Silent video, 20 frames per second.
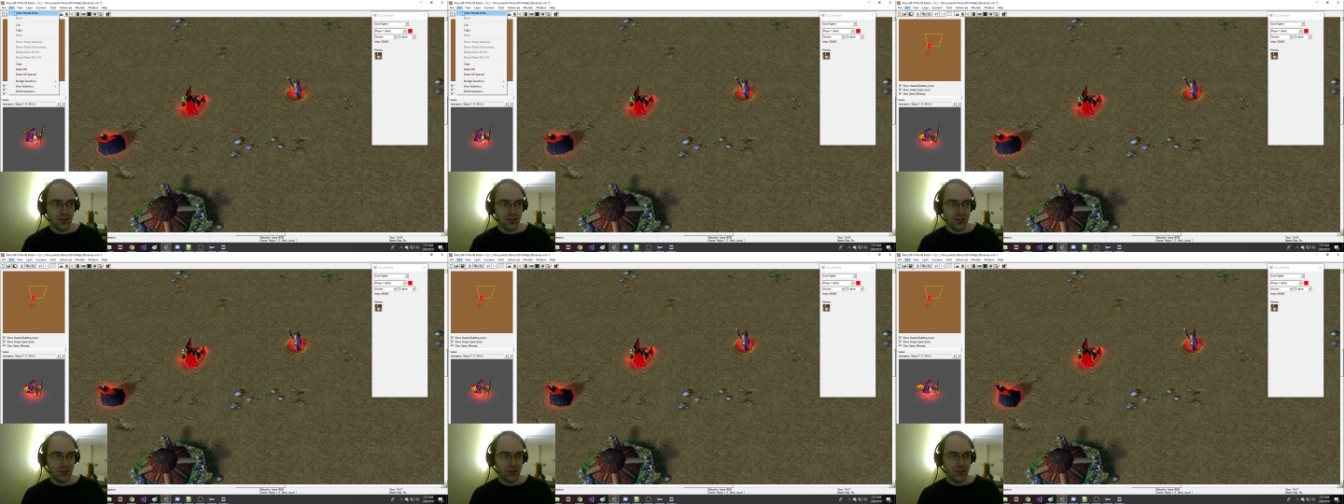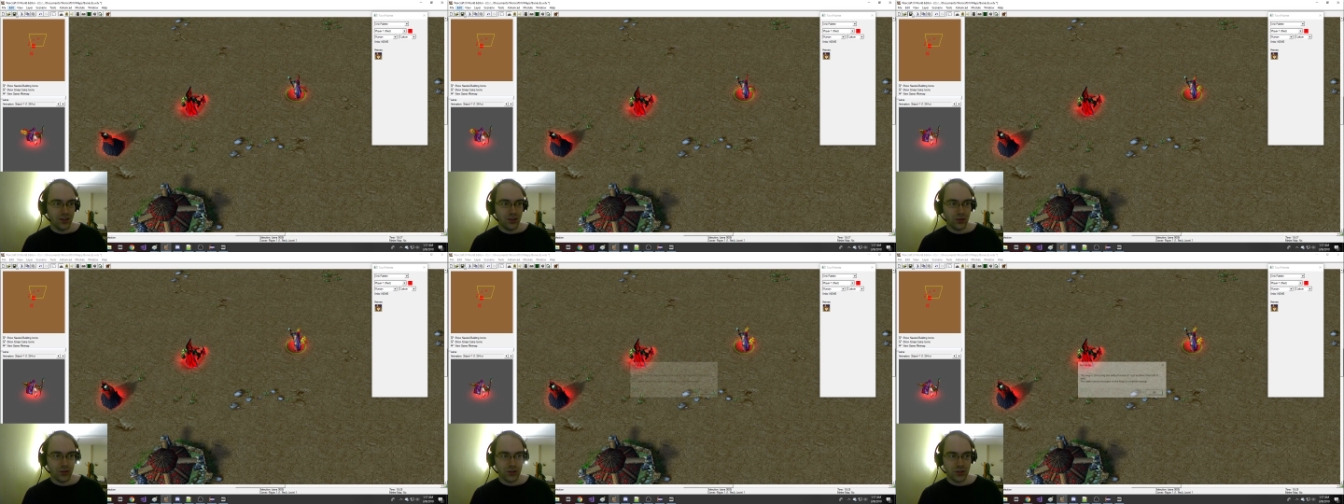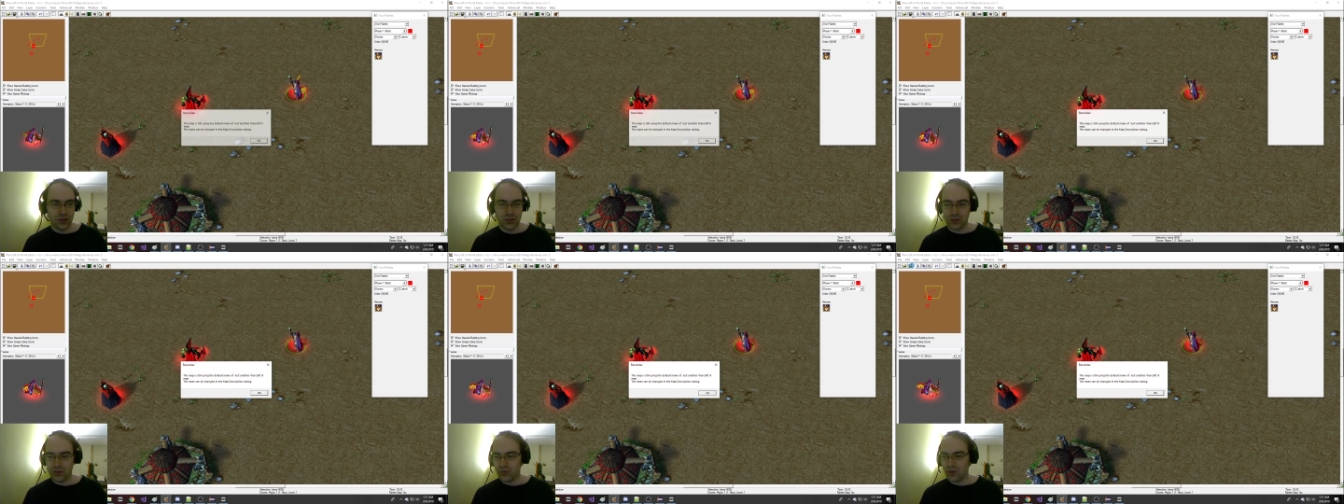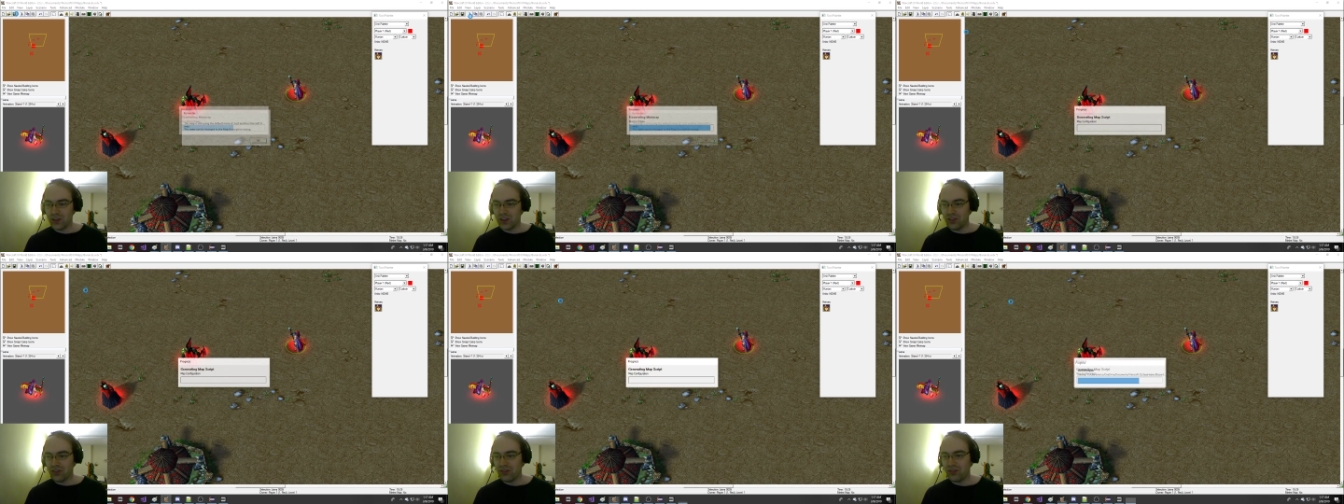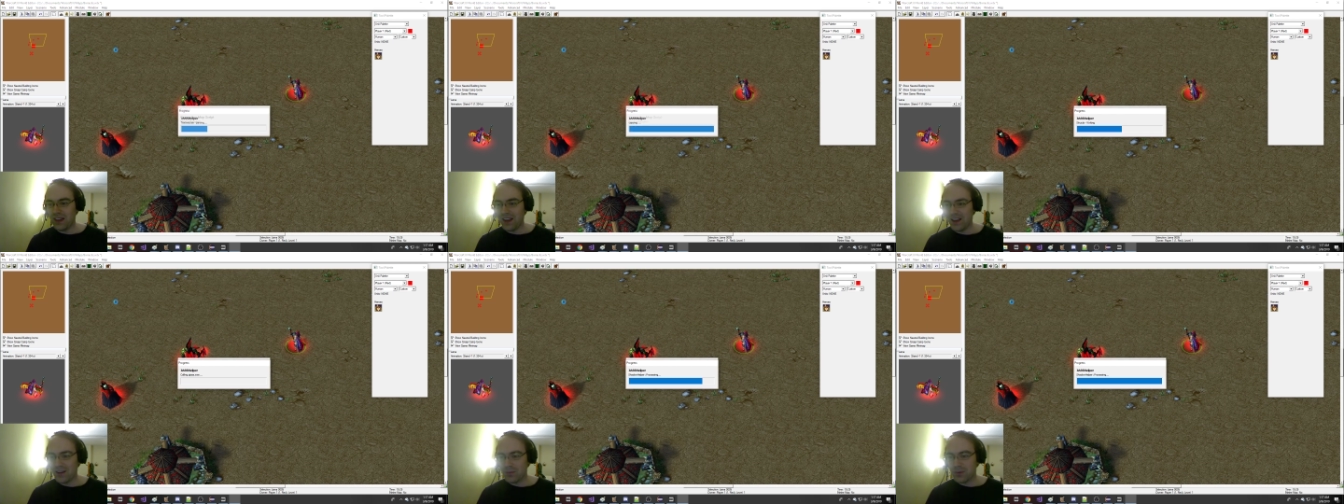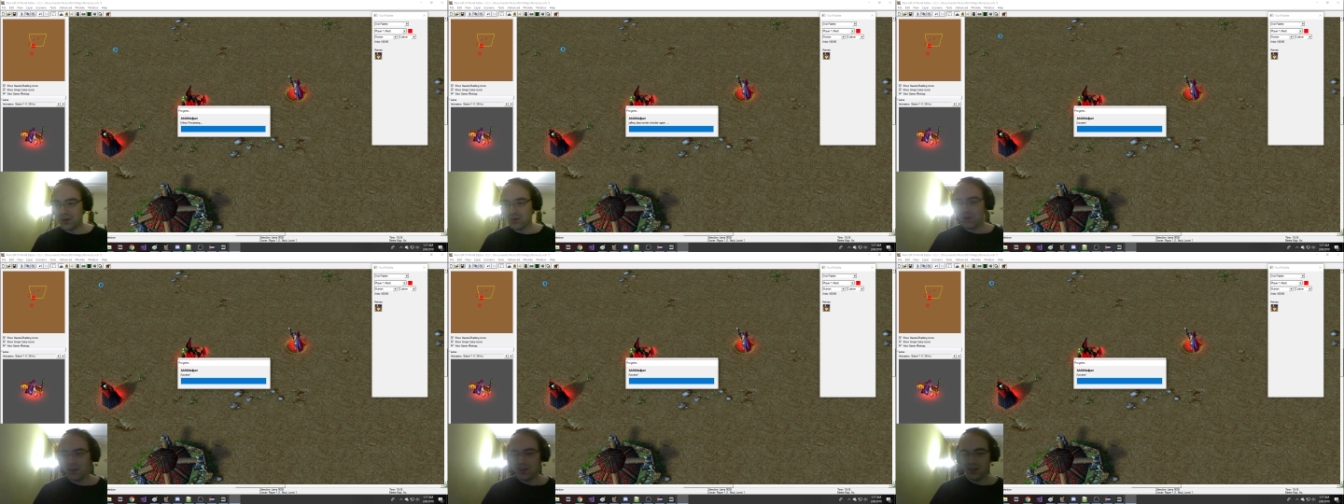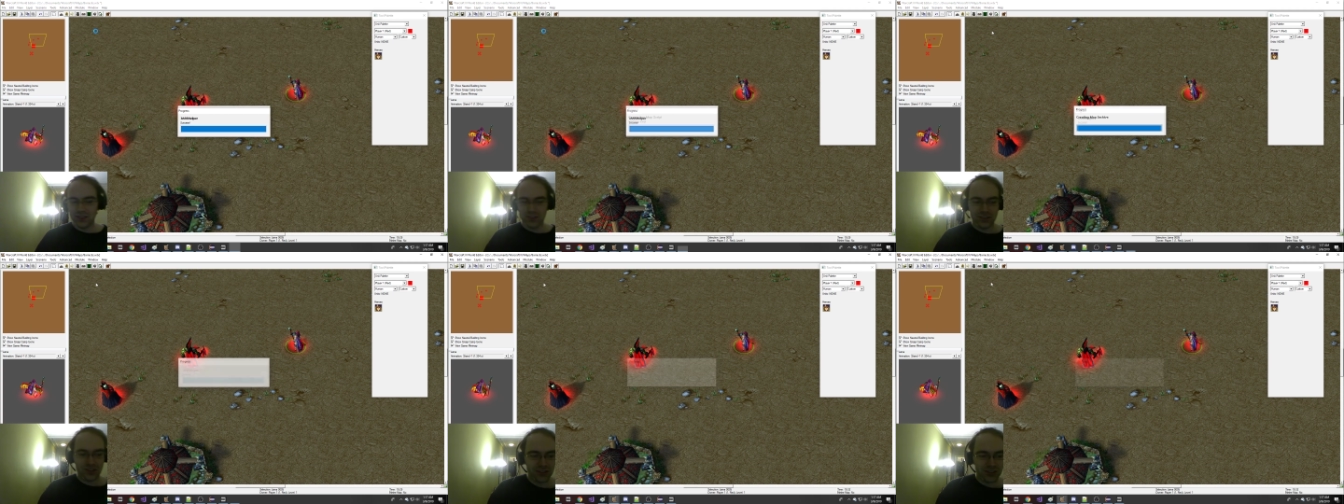Of course, those are really flappy
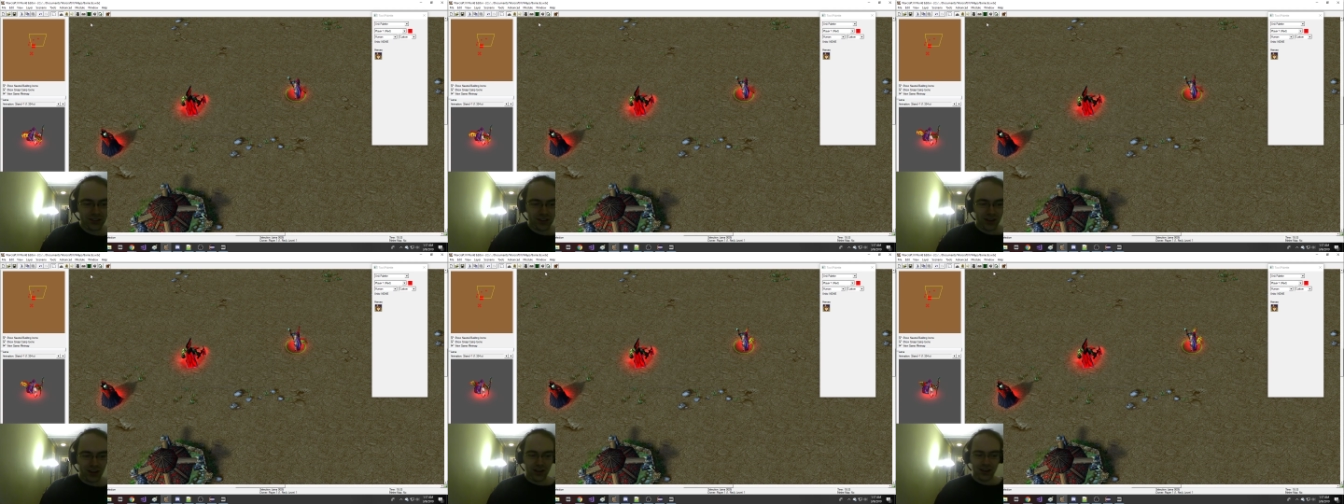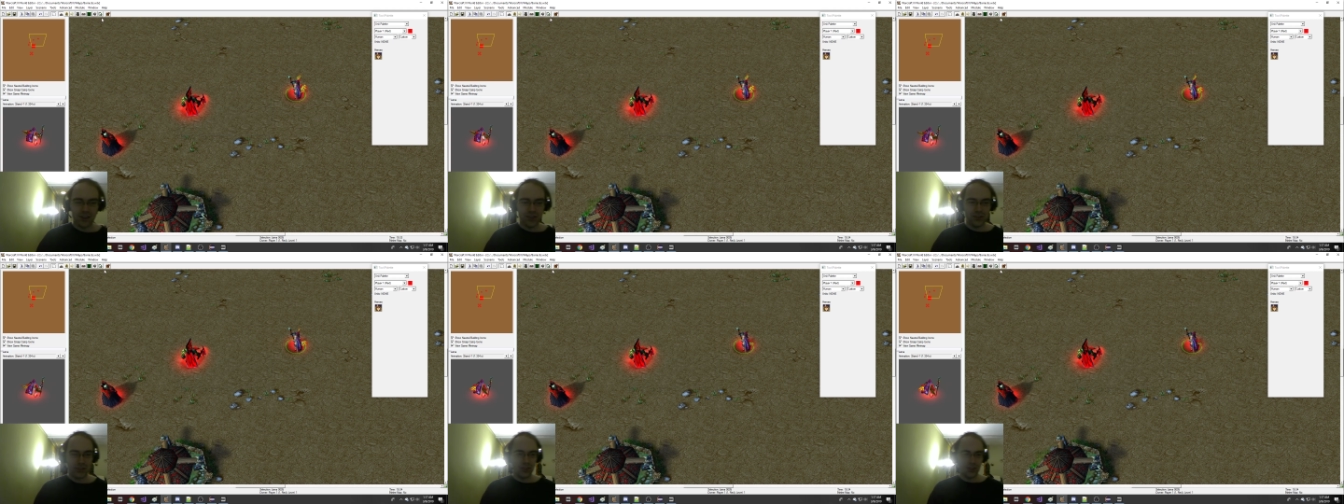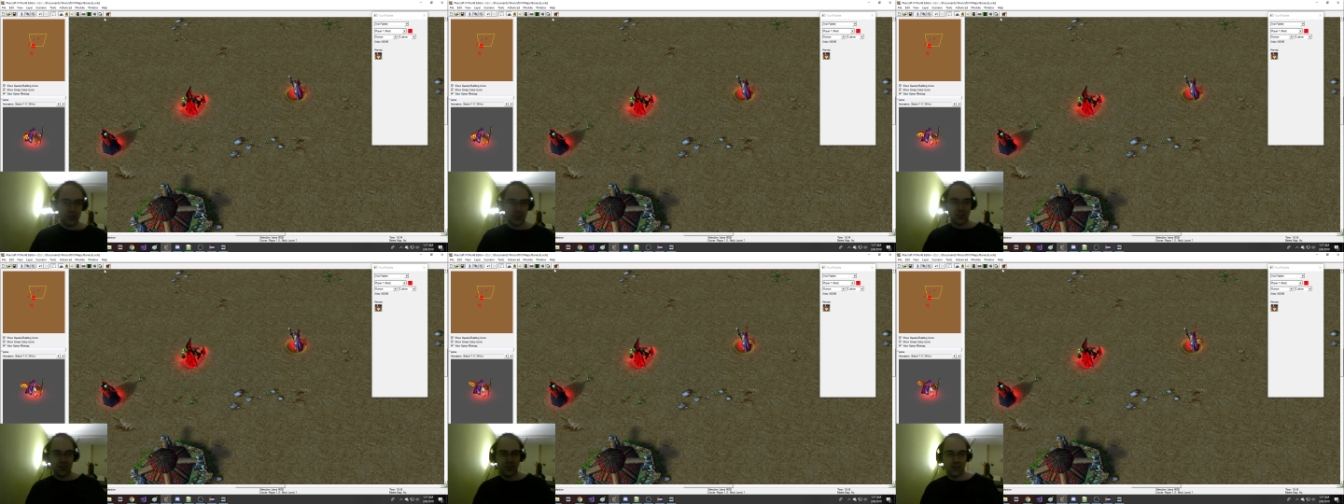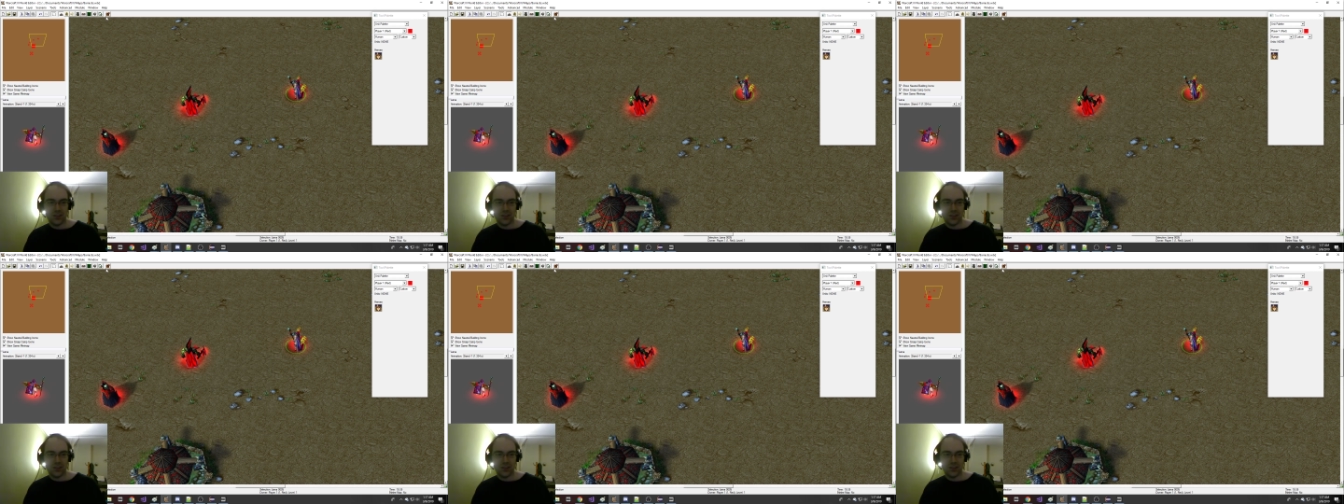wings. You could